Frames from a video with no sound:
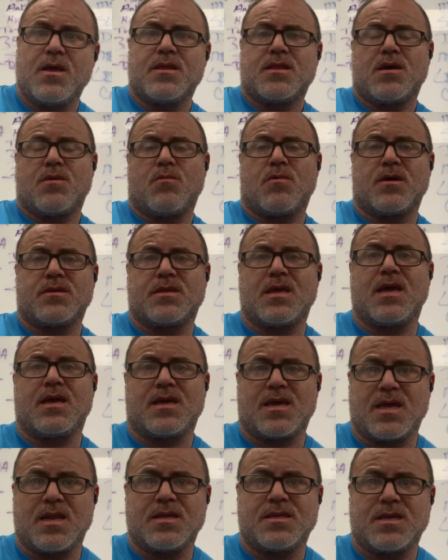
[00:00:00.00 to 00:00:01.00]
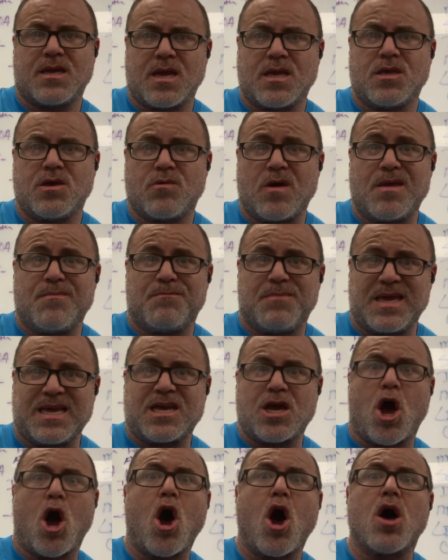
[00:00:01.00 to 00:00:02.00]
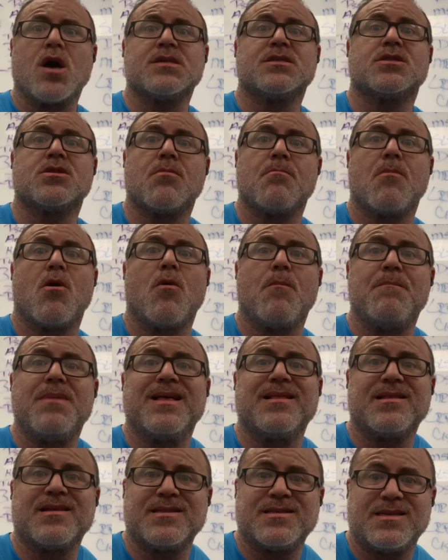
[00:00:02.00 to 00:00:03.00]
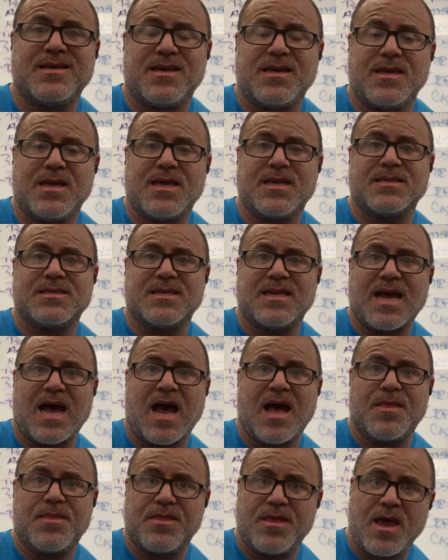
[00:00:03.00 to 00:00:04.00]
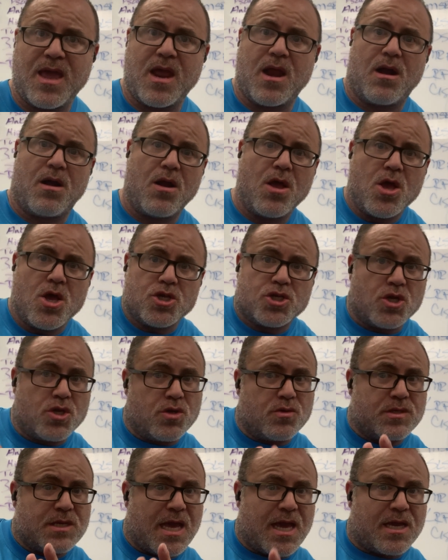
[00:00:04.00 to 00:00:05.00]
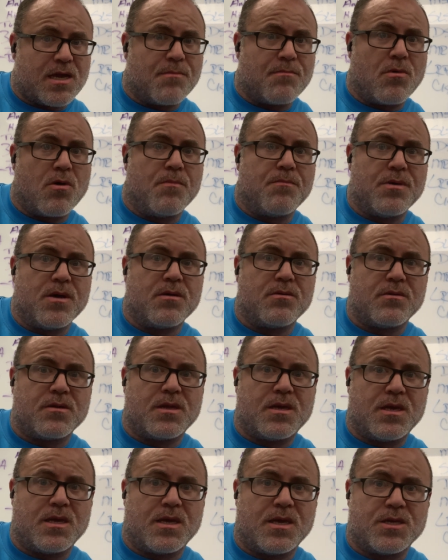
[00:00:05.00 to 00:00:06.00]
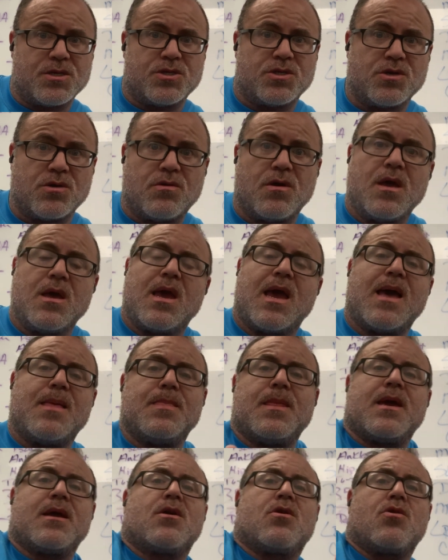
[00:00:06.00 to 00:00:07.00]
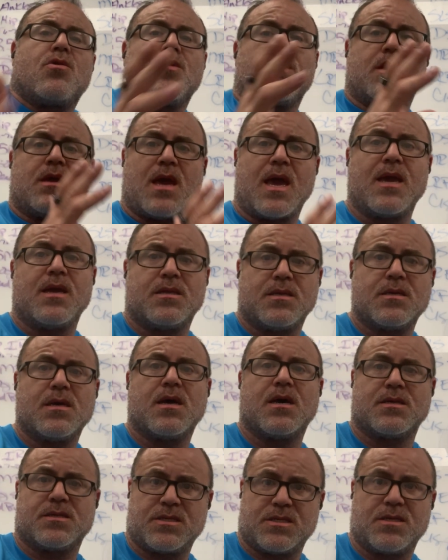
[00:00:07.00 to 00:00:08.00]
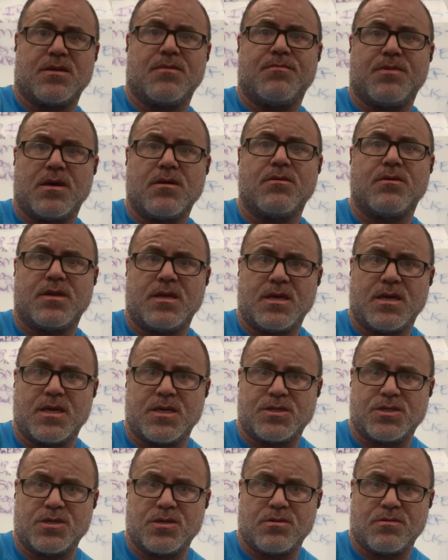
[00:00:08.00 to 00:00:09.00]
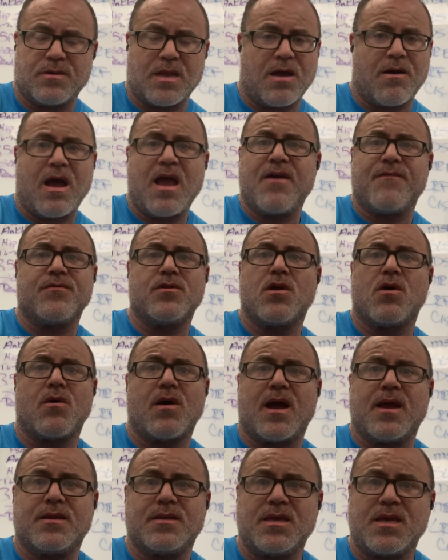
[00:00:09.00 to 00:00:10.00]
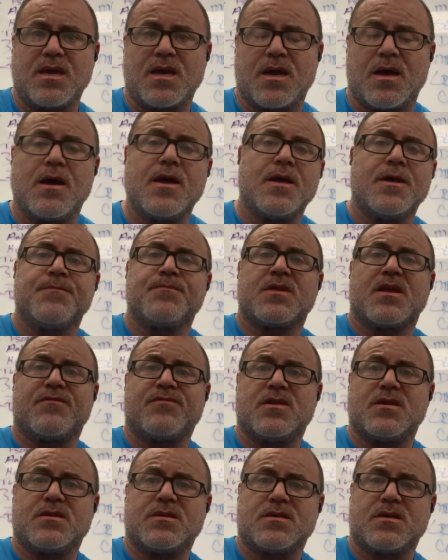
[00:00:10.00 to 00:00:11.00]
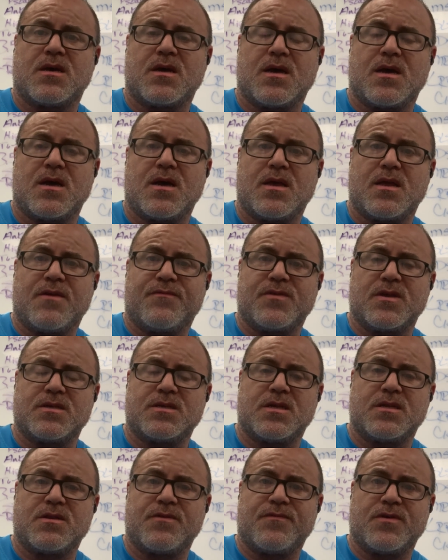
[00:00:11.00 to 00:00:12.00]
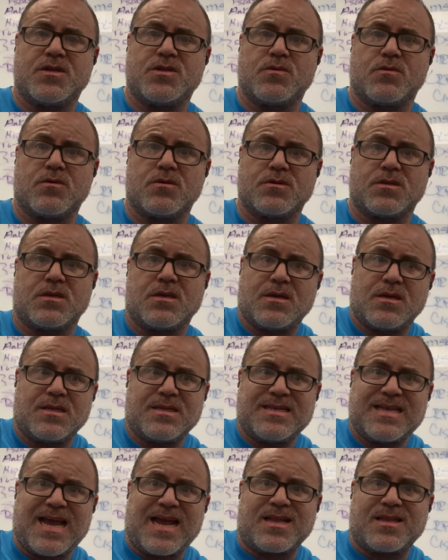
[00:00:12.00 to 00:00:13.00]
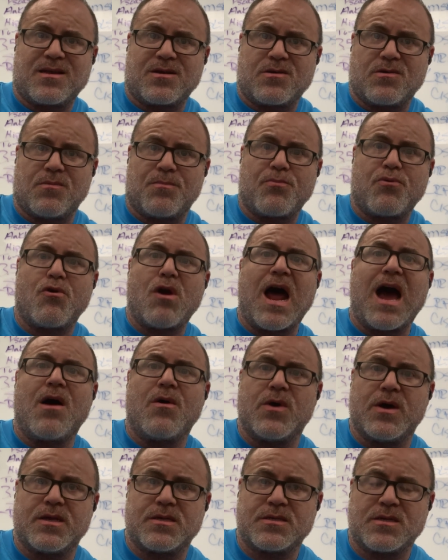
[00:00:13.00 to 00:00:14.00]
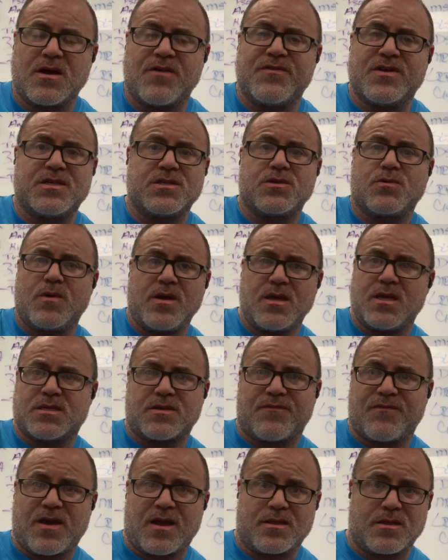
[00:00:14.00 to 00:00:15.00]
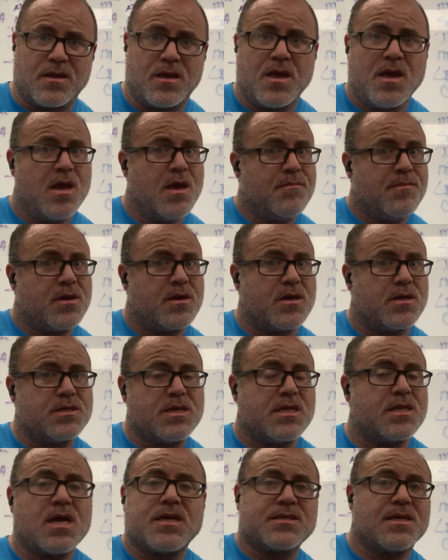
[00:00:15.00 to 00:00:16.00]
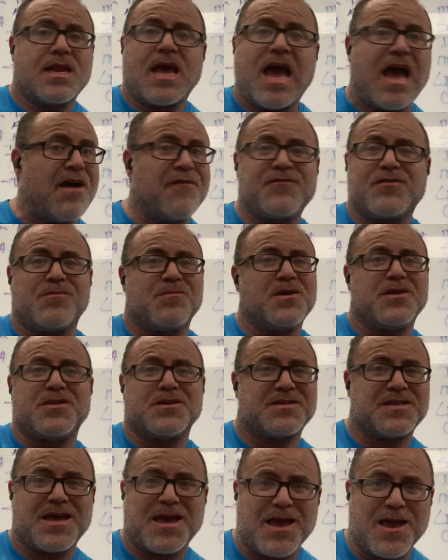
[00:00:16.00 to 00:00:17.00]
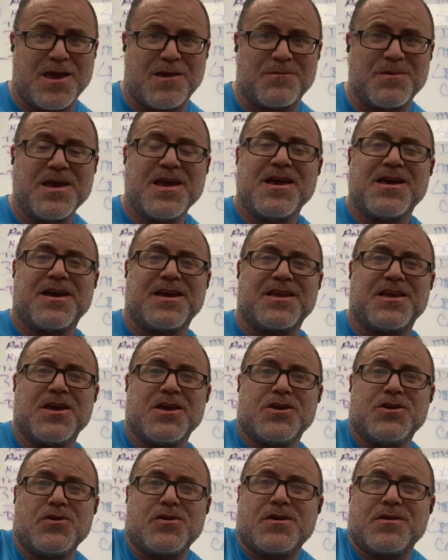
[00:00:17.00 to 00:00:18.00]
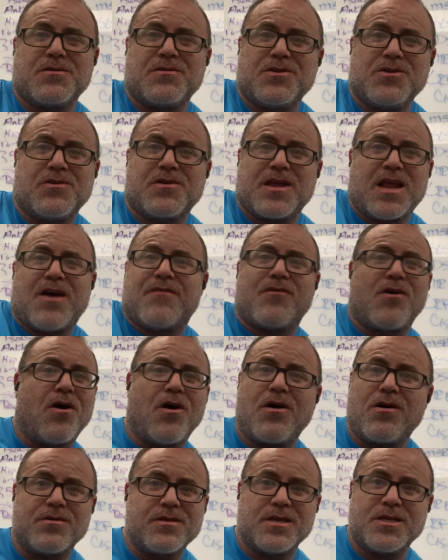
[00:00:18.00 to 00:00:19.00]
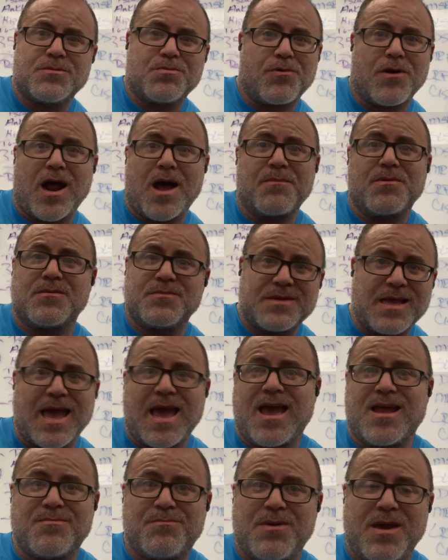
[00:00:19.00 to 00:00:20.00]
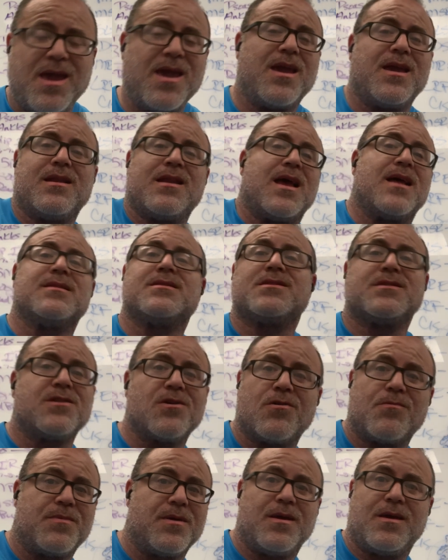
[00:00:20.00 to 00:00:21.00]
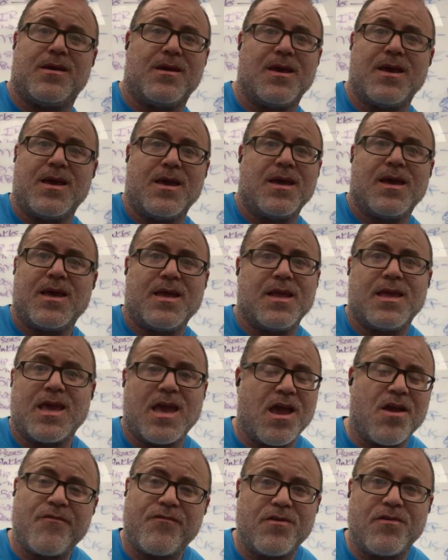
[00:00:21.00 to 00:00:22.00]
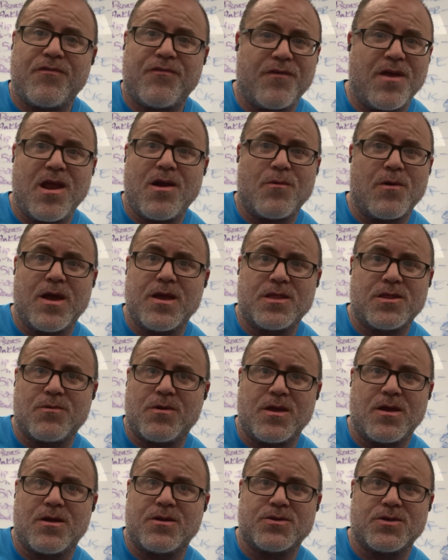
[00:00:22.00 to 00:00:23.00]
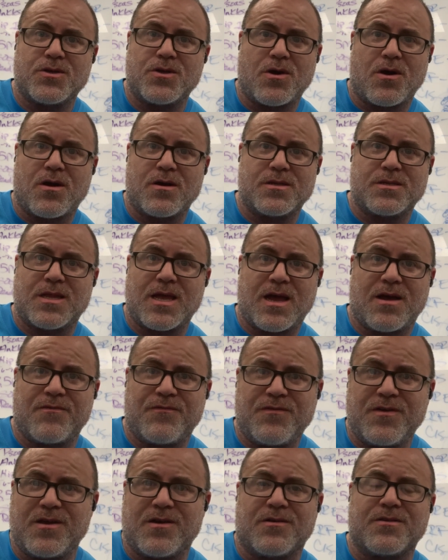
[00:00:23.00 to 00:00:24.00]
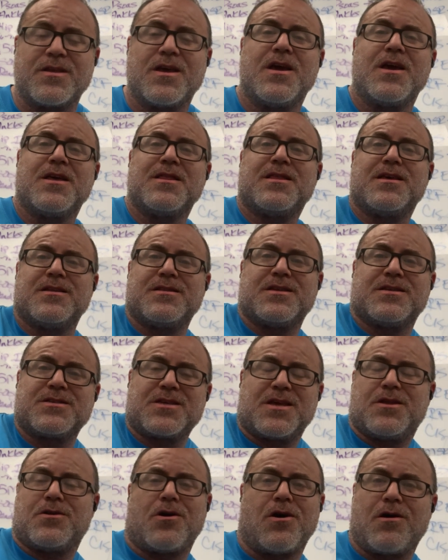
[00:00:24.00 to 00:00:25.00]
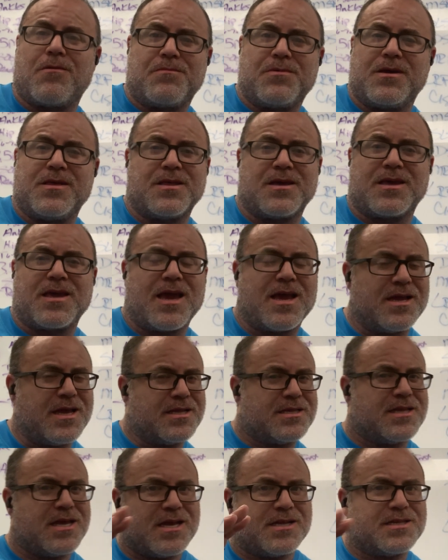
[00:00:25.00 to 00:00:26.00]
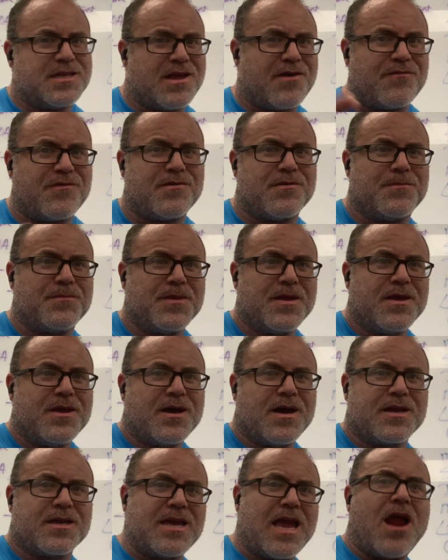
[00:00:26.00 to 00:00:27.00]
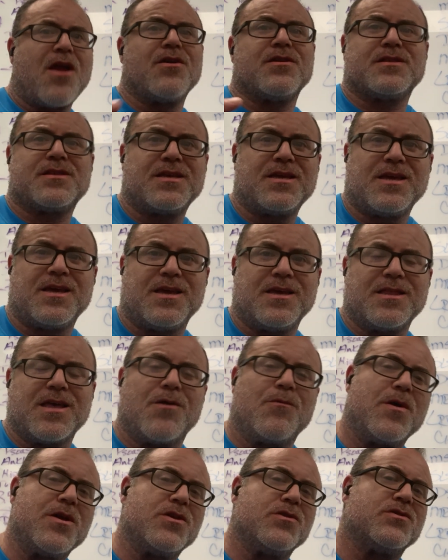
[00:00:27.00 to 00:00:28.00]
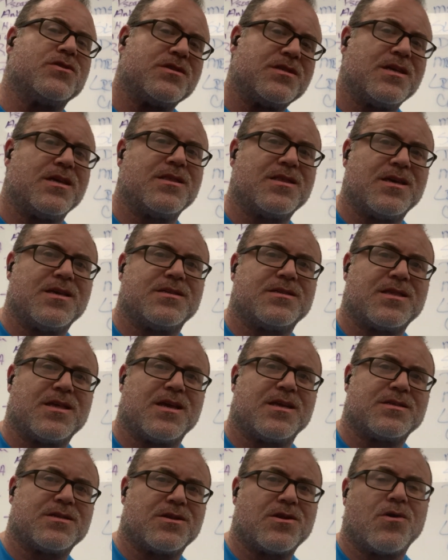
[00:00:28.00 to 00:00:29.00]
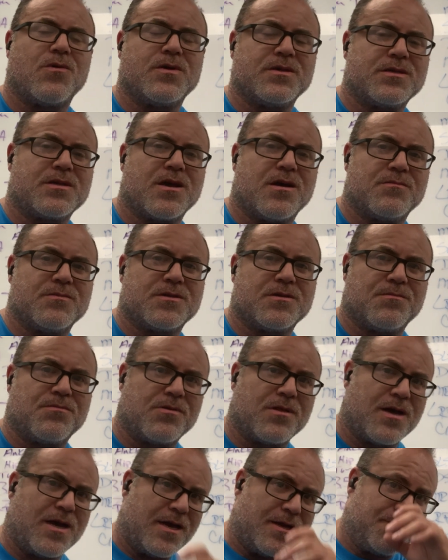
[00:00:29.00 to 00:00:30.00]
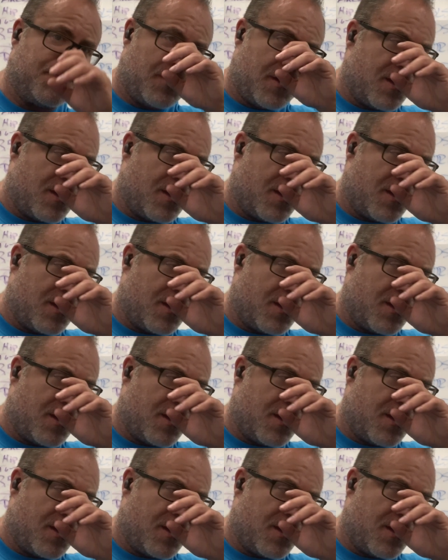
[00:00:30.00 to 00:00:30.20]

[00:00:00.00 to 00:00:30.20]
than what they can attenuate because the mobility is not there. So you take a mobility issue and then create a stability issue. Now, I have no idea if this individual's technical prowess of his swing is affected, because it doesn't have to be the same. Like you could have all these problems and pain and still be hitting every fairway 300 yards downfield. This can all be the case. It's never a guarantee that when you see these things, it always comes to play.